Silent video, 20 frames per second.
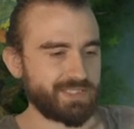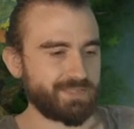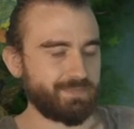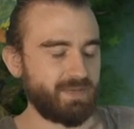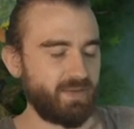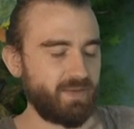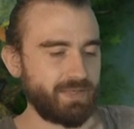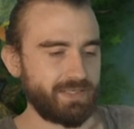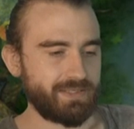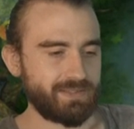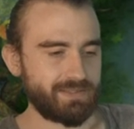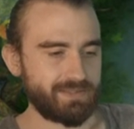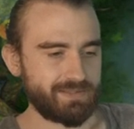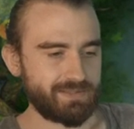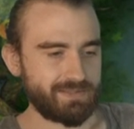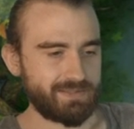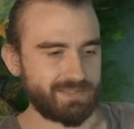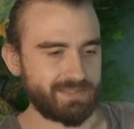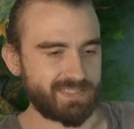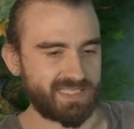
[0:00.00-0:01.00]
maybe.
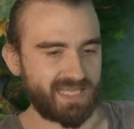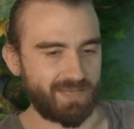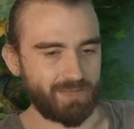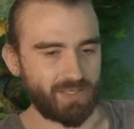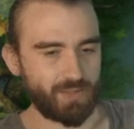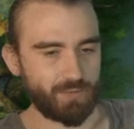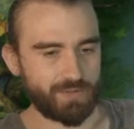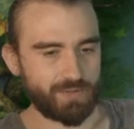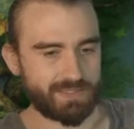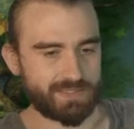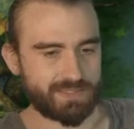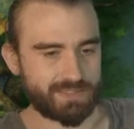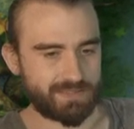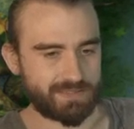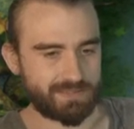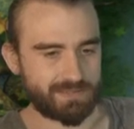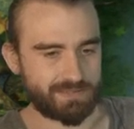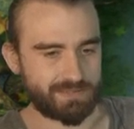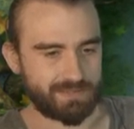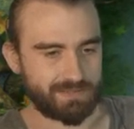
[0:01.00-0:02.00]
Scably Hooners.
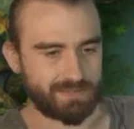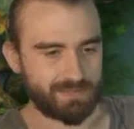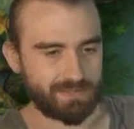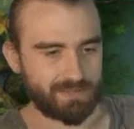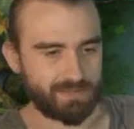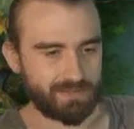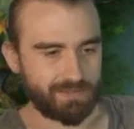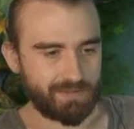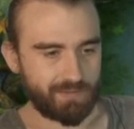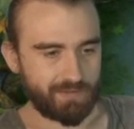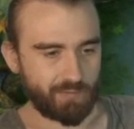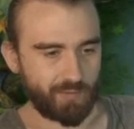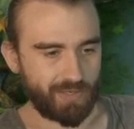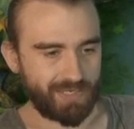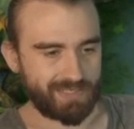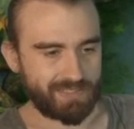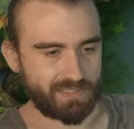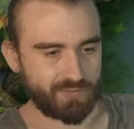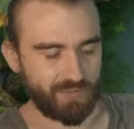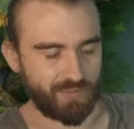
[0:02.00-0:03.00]

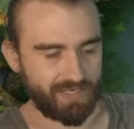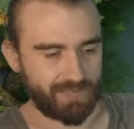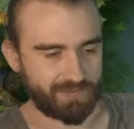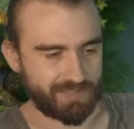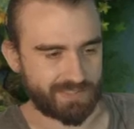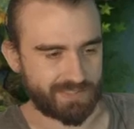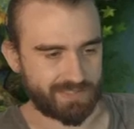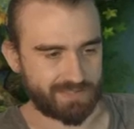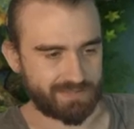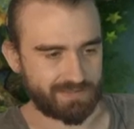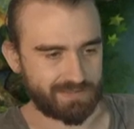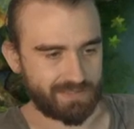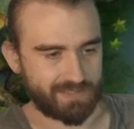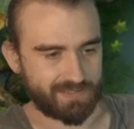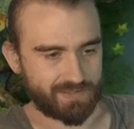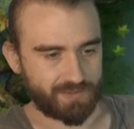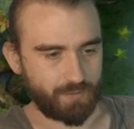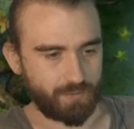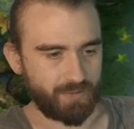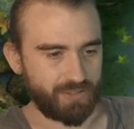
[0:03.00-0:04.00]
Crackling Drakers. That's
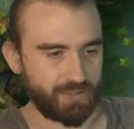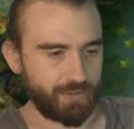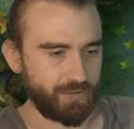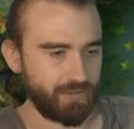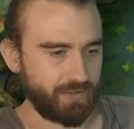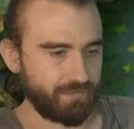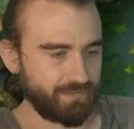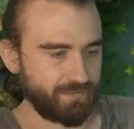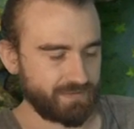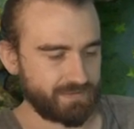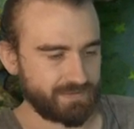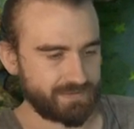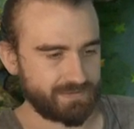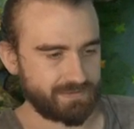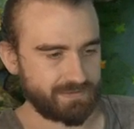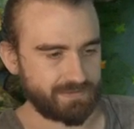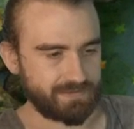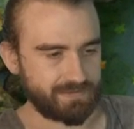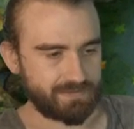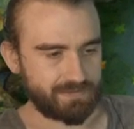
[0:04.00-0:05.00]
not gonna be good enough.
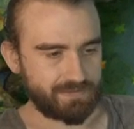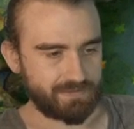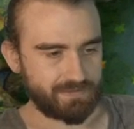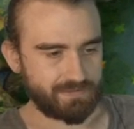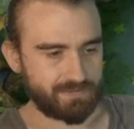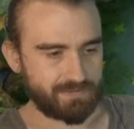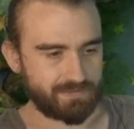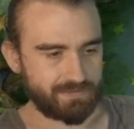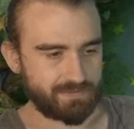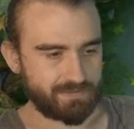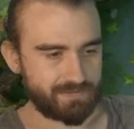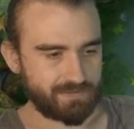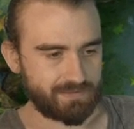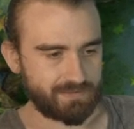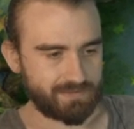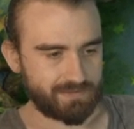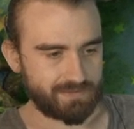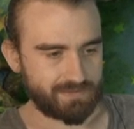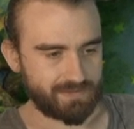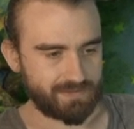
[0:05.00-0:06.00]

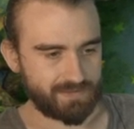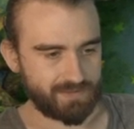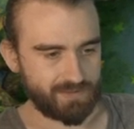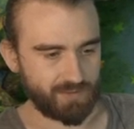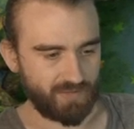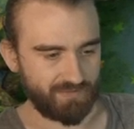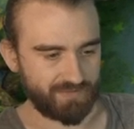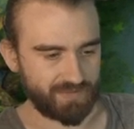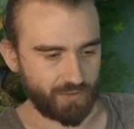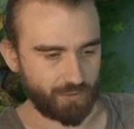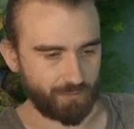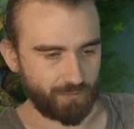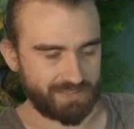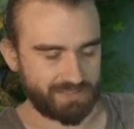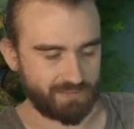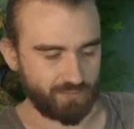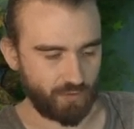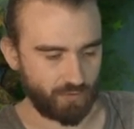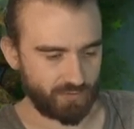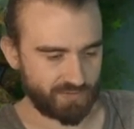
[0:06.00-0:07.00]
You haven't heard about
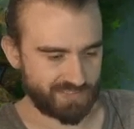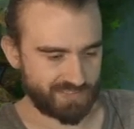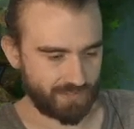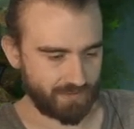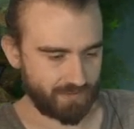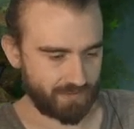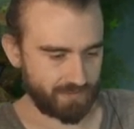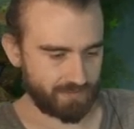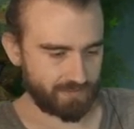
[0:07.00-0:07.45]
Drakuseth.